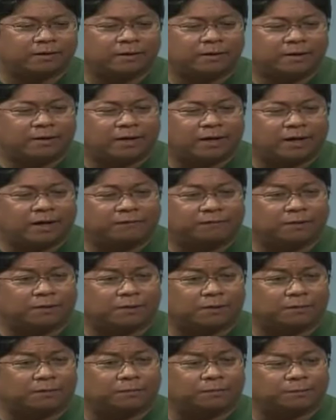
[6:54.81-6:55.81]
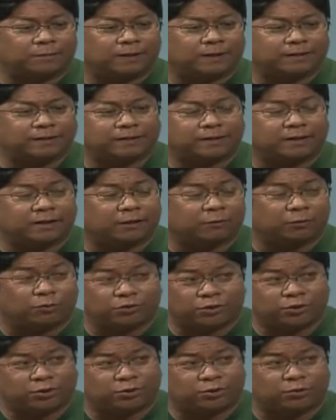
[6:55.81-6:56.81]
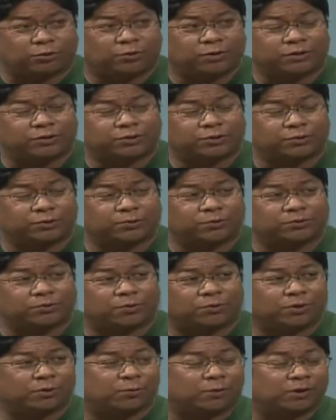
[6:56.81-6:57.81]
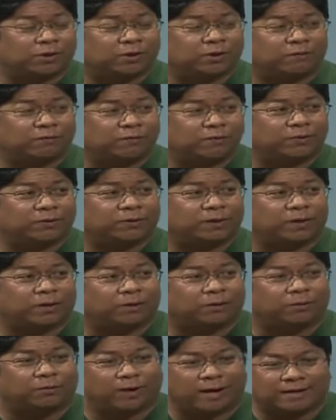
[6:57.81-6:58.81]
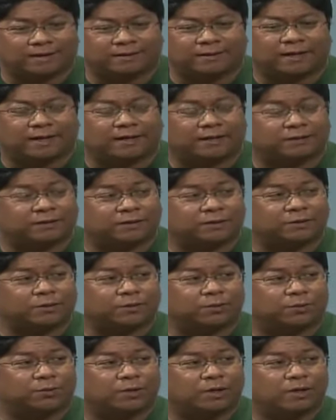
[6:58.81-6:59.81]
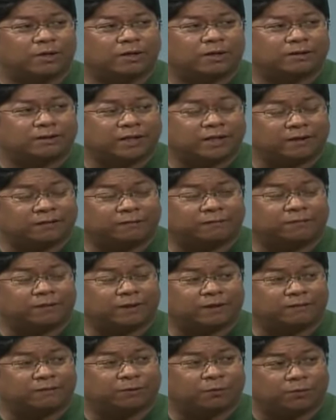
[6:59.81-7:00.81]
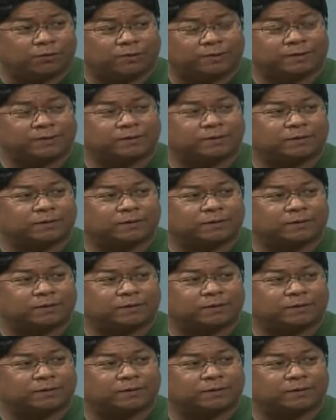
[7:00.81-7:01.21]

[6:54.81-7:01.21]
have, um, let's say, erosion control issues, or they want to convert their grasslands into native native forests,